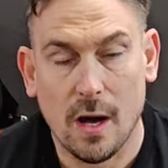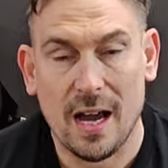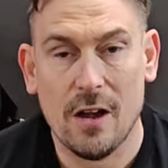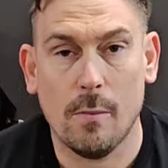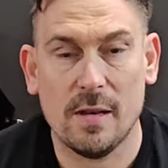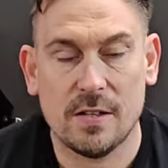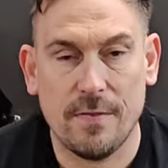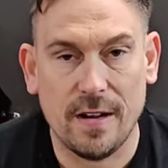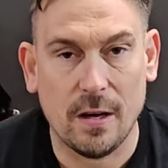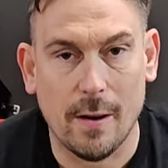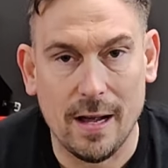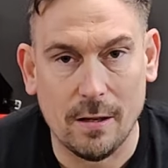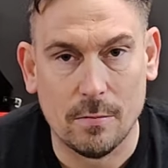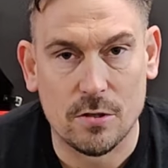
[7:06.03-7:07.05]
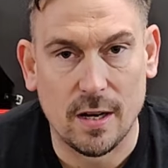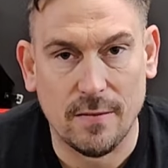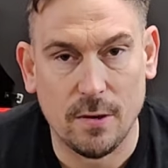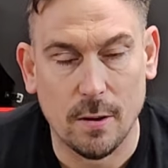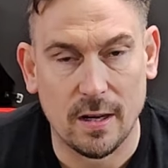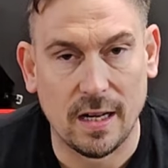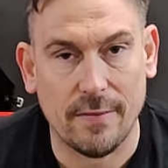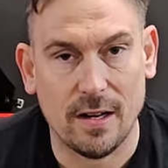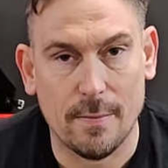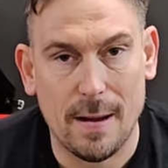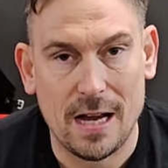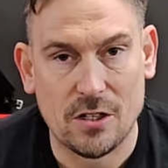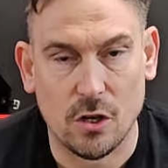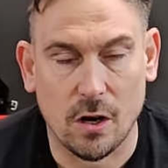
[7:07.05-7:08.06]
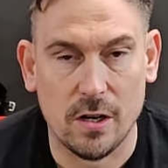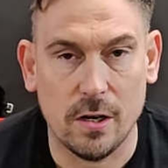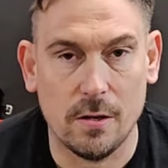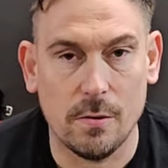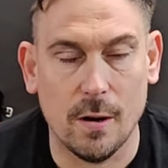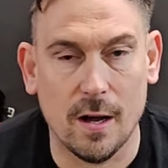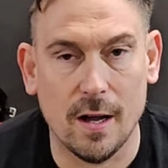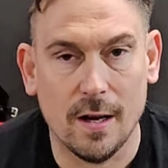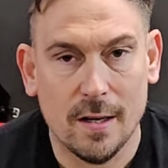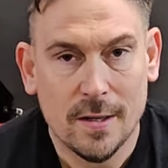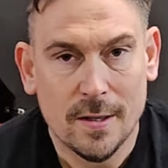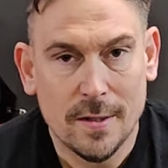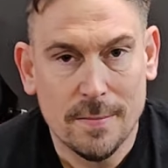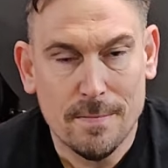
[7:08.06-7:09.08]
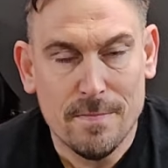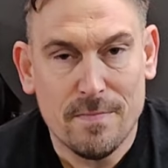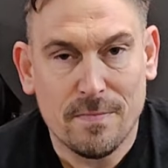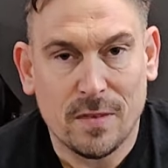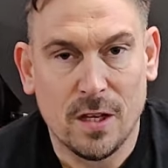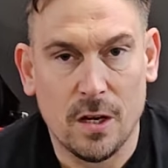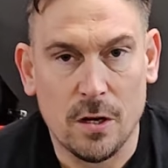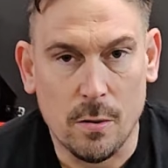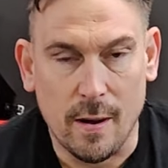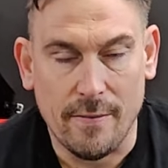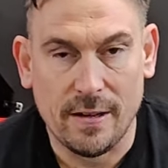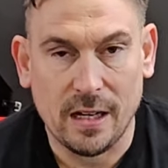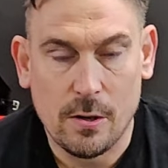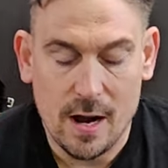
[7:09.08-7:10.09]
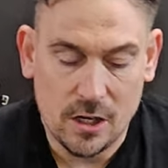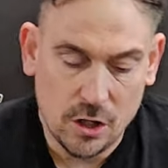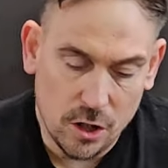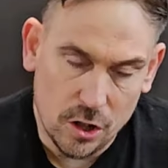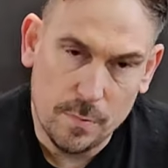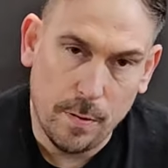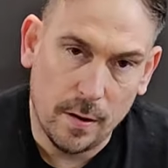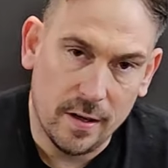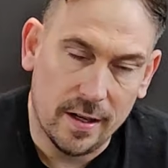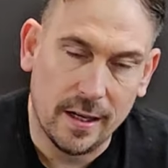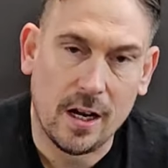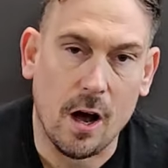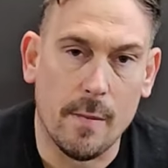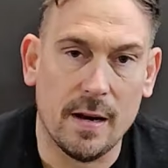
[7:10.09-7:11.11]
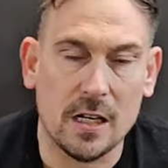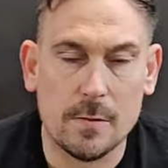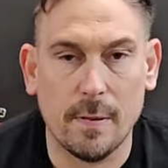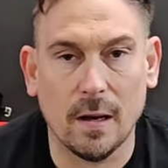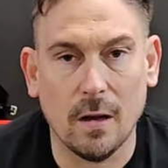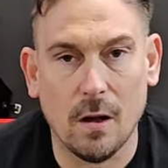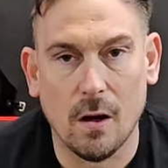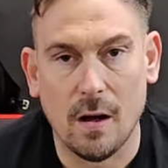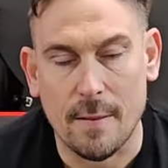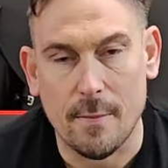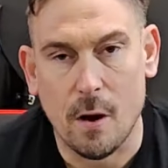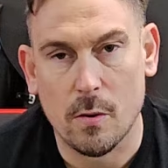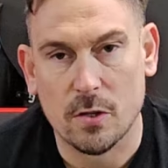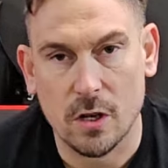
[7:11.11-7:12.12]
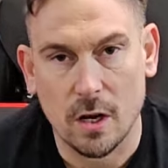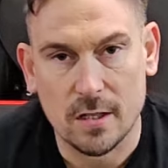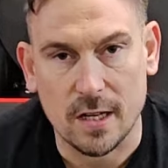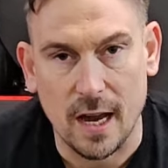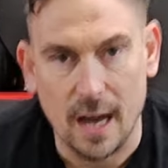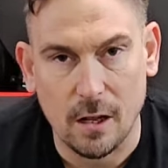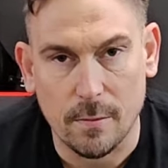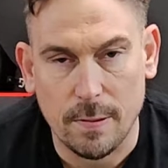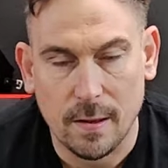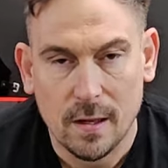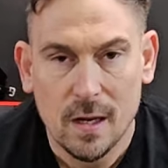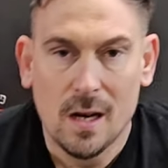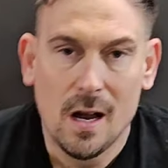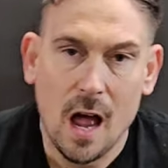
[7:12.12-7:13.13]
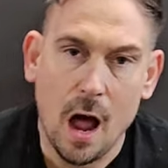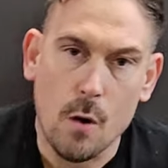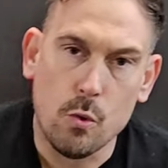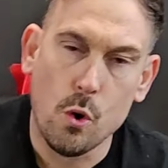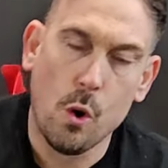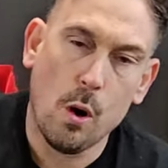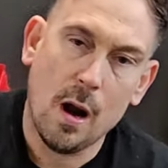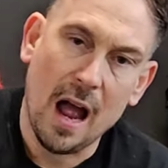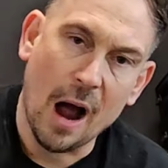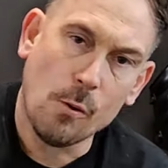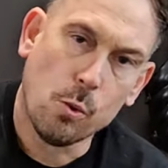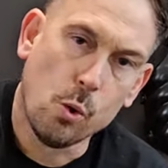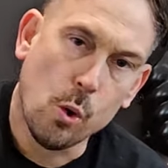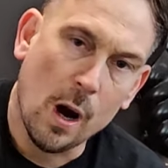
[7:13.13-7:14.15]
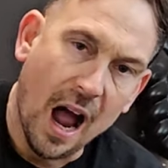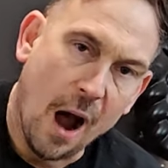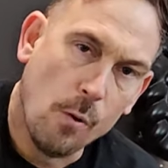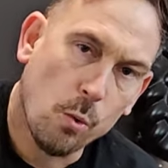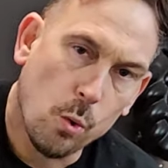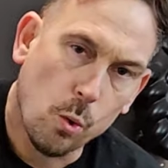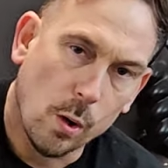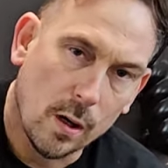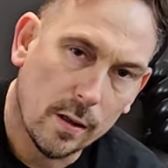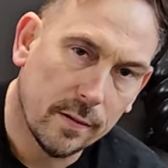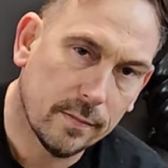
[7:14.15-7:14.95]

I hope this video helps. If you want to give it a bash, or you have any questions, put it in the comments below. I'm always there to help. Awoo, awoo, awoo.